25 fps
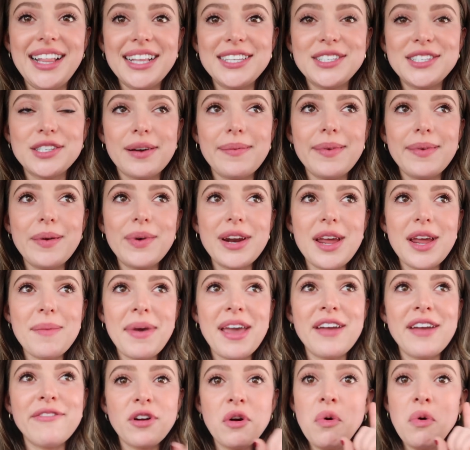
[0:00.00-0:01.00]
That's normally what I
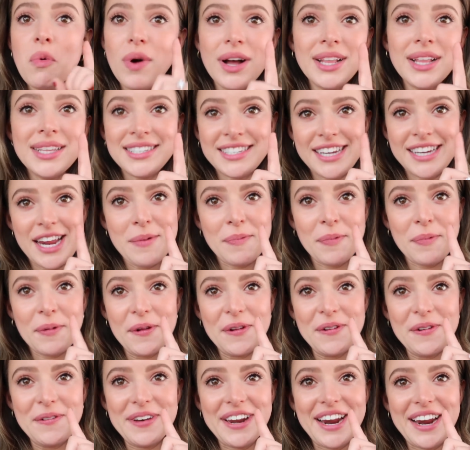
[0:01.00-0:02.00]
pay for one
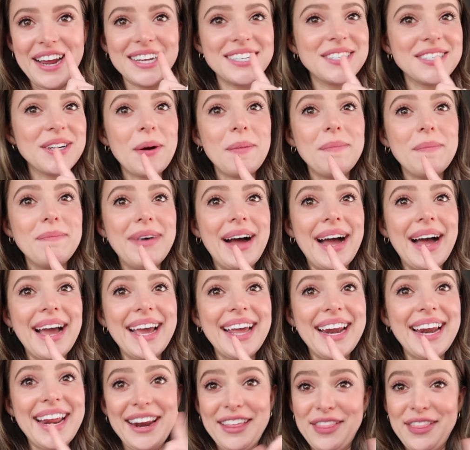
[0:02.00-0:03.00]
staple when I don't buy
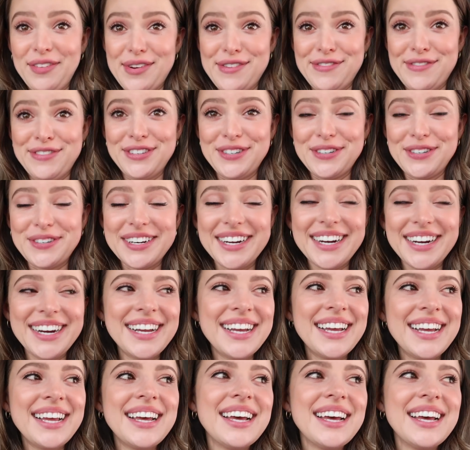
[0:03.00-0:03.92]
it at a thrift store.